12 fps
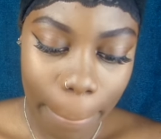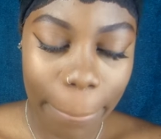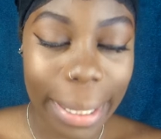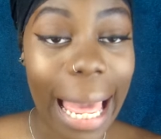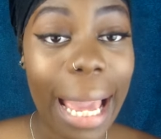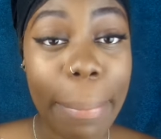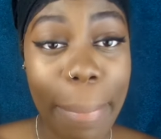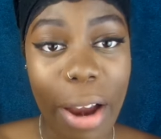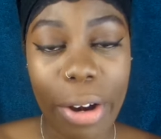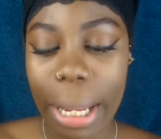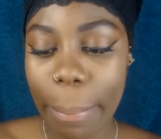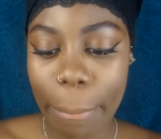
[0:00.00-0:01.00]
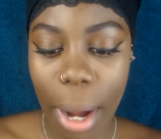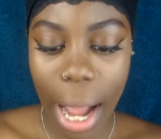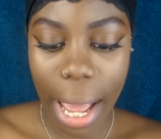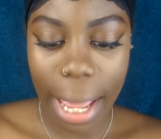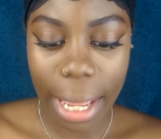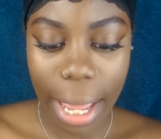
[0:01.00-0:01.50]
Blackberry
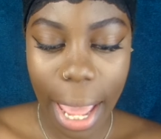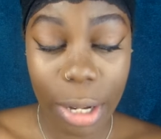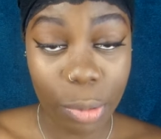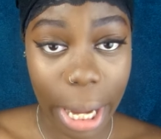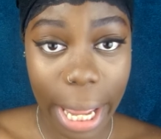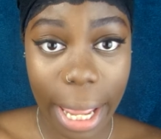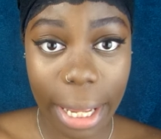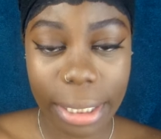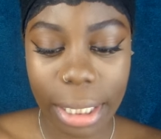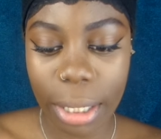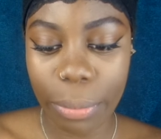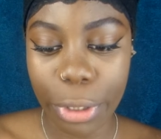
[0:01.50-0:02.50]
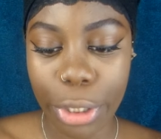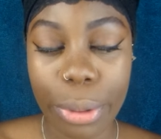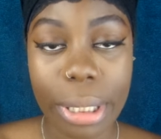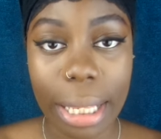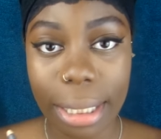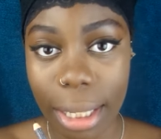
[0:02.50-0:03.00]
by NYX, and I'm going to
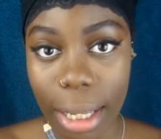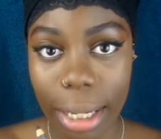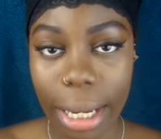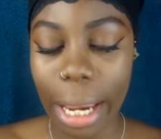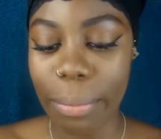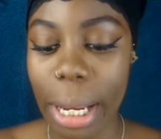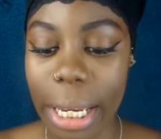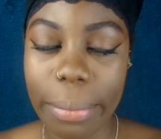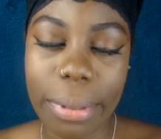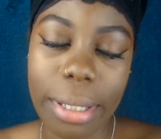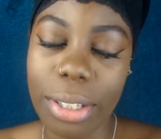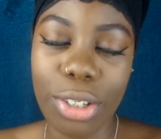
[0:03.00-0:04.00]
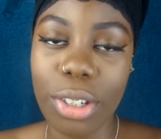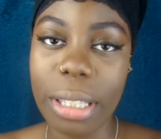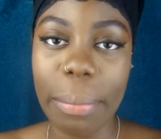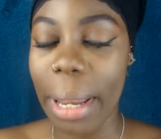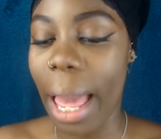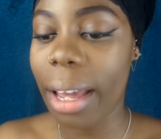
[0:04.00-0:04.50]
use that to line my lips. It's just
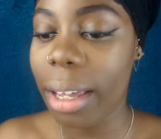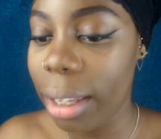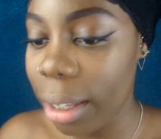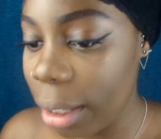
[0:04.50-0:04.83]
a black.